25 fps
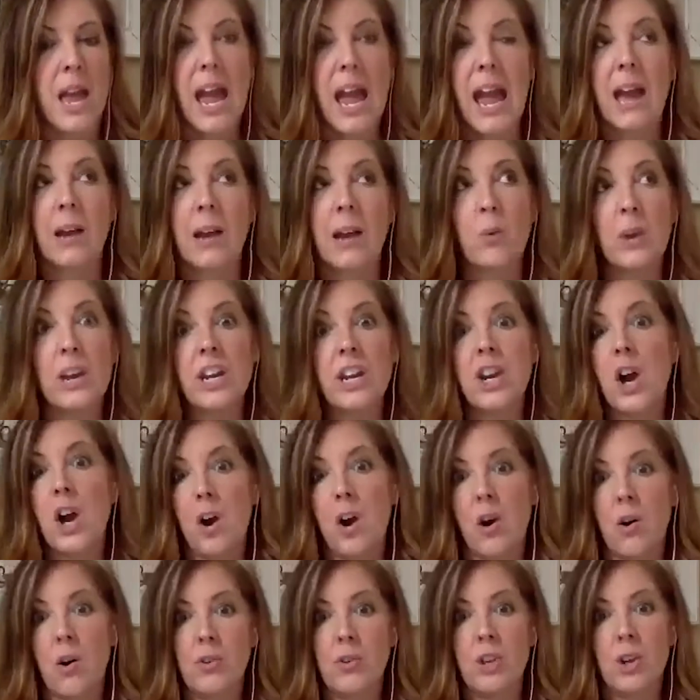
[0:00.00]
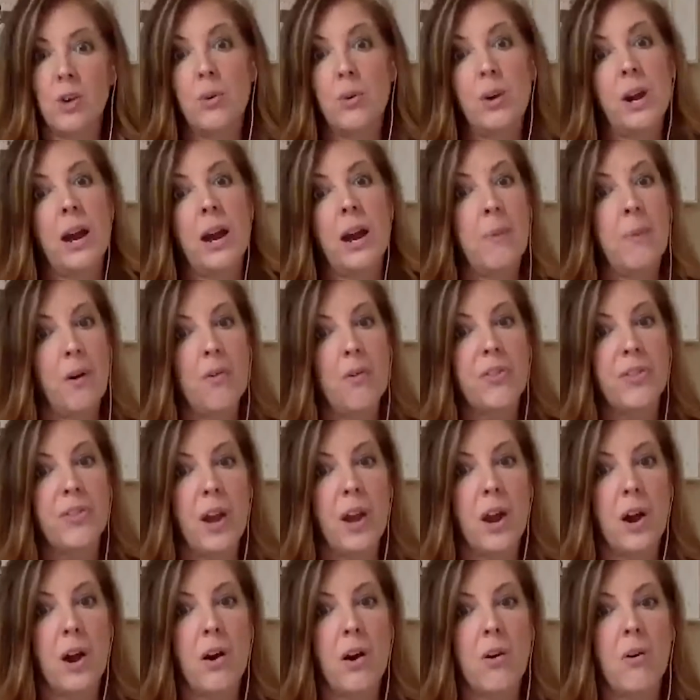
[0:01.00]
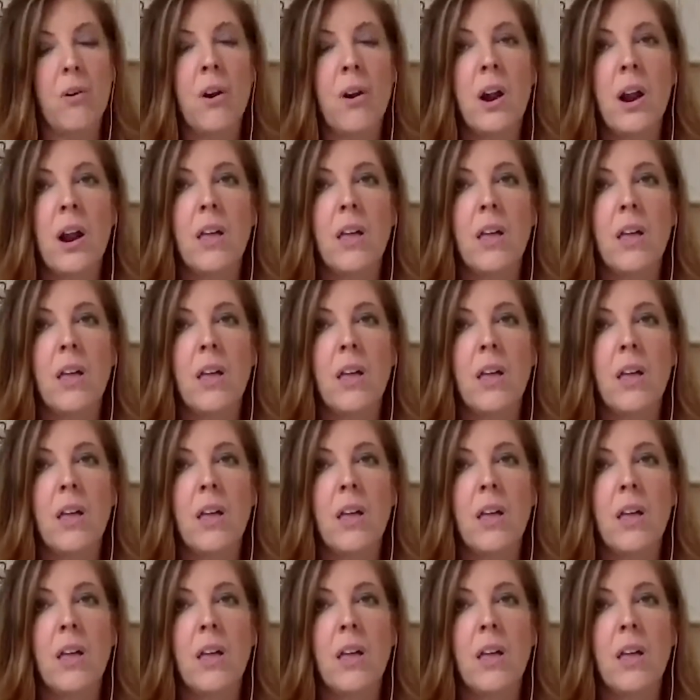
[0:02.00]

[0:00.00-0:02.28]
And we know, you and I both know,